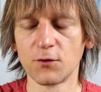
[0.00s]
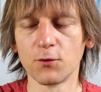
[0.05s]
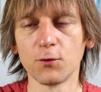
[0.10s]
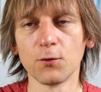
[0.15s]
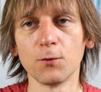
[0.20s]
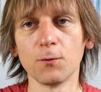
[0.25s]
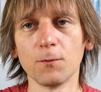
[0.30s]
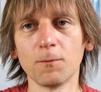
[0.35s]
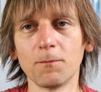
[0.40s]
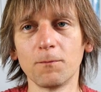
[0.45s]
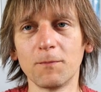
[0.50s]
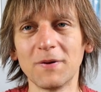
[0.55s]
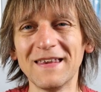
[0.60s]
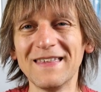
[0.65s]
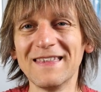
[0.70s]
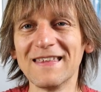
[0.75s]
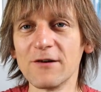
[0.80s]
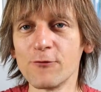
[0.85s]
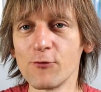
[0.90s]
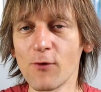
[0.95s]
to
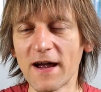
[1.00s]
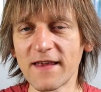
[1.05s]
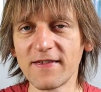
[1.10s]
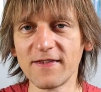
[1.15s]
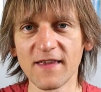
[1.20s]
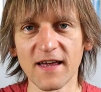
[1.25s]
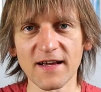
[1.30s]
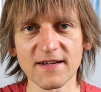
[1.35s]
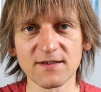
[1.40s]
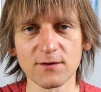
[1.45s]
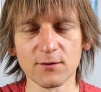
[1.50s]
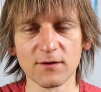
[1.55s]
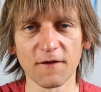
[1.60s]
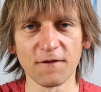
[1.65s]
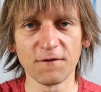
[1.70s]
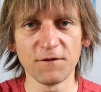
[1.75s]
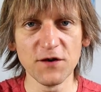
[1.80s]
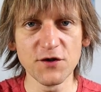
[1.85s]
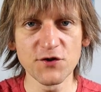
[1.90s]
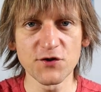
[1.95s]
be right next to the
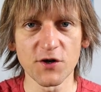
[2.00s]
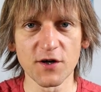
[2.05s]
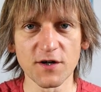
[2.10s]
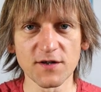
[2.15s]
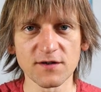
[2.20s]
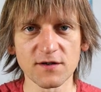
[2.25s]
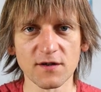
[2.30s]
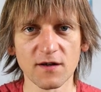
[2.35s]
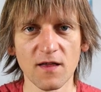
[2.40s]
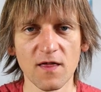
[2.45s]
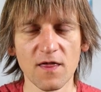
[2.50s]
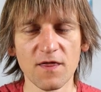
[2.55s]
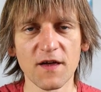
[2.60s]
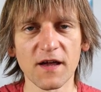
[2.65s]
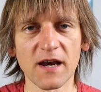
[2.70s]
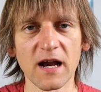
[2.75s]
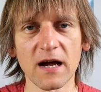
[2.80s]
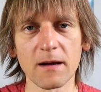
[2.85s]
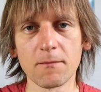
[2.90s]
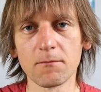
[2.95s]
features
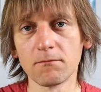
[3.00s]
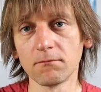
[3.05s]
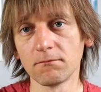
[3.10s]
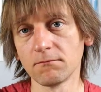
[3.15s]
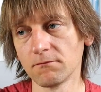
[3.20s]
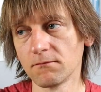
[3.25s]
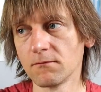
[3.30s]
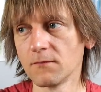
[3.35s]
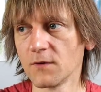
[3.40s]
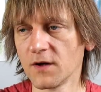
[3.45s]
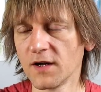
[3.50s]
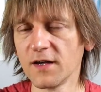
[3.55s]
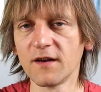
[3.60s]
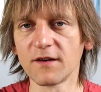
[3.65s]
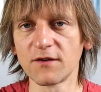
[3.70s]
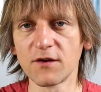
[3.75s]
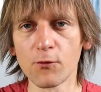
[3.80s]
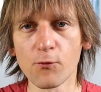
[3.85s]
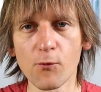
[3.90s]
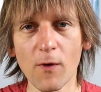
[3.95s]
that I'm in
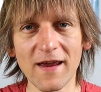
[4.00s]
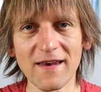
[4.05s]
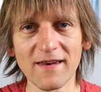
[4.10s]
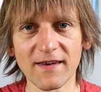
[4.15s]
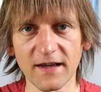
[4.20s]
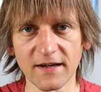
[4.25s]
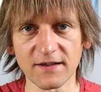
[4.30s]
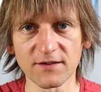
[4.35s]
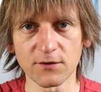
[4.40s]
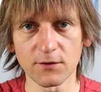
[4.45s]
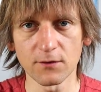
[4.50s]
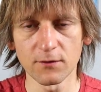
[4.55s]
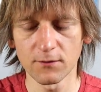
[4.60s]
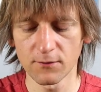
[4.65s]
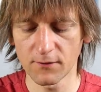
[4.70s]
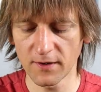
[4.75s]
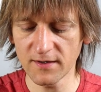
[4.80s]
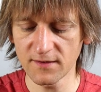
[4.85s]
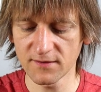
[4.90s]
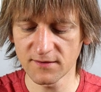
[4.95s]
the terrain next to,
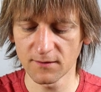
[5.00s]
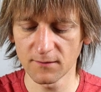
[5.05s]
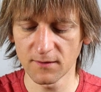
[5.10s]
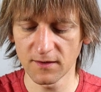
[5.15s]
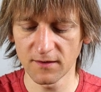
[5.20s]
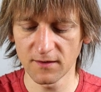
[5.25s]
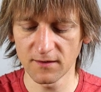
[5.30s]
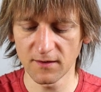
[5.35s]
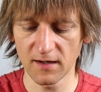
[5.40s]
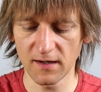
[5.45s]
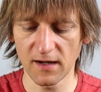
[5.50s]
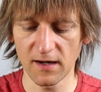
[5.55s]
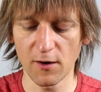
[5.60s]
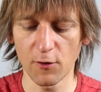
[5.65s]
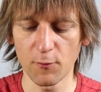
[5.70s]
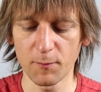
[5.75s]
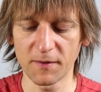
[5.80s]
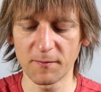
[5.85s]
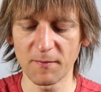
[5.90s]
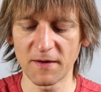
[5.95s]
right? So I
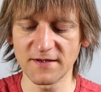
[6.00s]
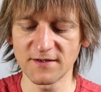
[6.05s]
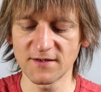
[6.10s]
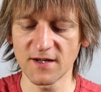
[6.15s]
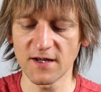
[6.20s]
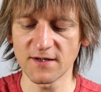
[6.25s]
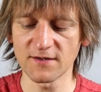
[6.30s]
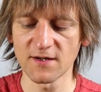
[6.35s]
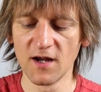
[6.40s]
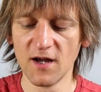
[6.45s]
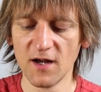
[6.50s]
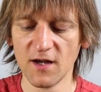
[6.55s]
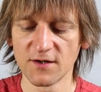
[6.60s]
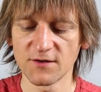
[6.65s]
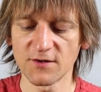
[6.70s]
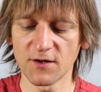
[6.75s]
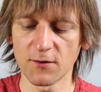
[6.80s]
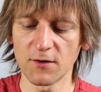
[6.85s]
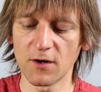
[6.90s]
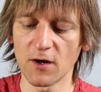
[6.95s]
hope it makes sense.
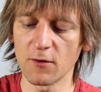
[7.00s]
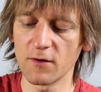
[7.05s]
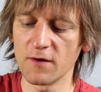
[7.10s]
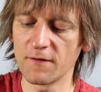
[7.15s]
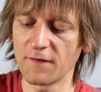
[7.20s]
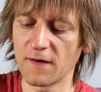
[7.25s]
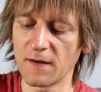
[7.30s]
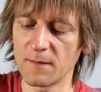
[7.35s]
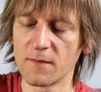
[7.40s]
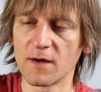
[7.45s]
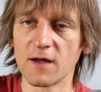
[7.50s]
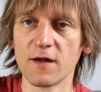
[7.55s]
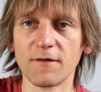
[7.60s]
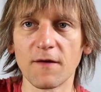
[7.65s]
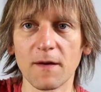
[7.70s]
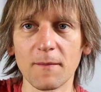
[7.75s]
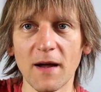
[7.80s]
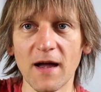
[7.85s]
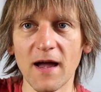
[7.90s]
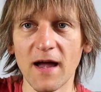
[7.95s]
So, you know, if I'm,
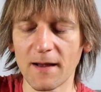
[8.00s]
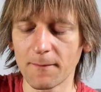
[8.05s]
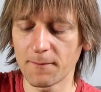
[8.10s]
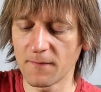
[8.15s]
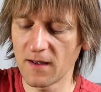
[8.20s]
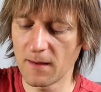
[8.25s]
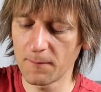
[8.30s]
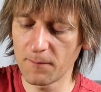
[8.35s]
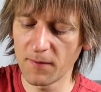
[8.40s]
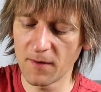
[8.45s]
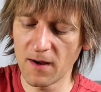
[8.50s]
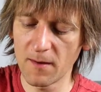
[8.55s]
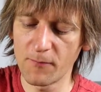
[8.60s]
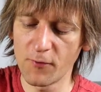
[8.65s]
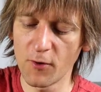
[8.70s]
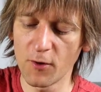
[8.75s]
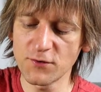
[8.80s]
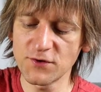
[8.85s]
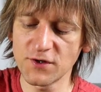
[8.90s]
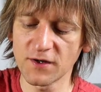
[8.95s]
if I'm
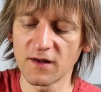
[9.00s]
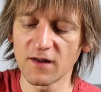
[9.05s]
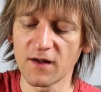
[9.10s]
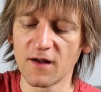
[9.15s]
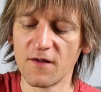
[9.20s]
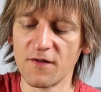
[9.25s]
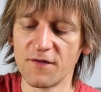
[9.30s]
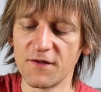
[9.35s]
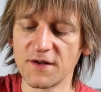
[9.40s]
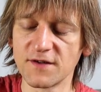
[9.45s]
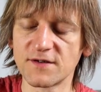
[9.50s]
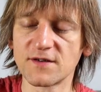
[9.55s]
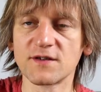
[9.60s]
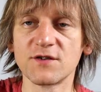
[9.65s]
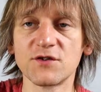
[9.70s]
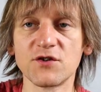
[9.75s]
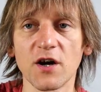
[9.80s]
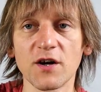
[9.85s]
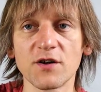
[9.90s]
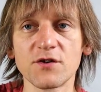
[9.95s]
approaching this
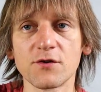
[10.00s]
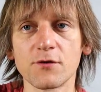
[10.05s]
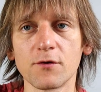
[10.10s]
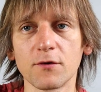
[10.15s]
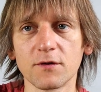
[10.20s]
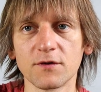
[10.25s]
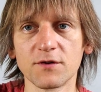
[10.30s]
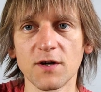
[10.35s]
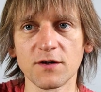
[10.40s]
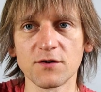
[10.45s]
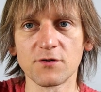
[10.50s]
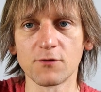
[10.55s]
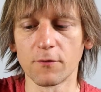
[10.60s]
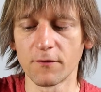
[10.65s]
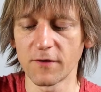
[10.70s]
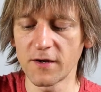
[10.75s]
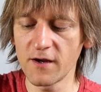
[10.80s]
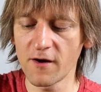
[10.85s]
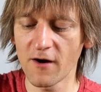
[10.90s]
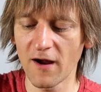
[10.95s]
juncture, juncture
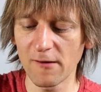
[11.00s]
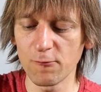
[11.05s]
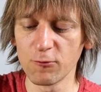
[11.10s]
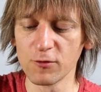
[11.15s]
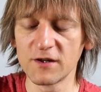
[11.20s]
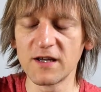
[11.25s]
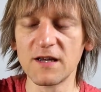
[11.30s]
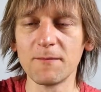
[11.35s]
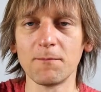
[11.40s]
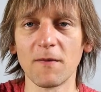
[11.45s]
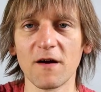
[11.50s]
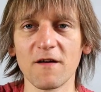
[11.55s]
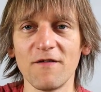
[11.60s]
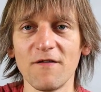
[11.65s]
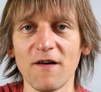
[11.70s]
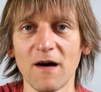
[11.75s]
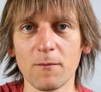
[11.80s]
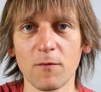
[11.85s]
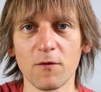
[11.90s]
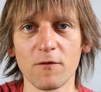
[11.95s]
over here, I will keep my
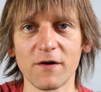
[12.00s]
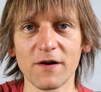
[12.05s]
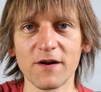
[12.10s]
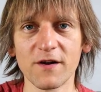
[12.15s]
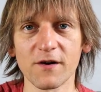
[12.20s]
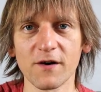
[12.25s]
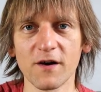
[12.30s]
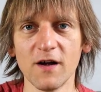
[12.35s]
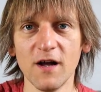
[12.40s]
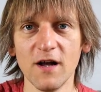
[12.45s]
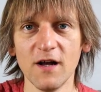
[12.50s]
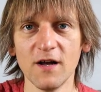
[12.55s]
thumb over here.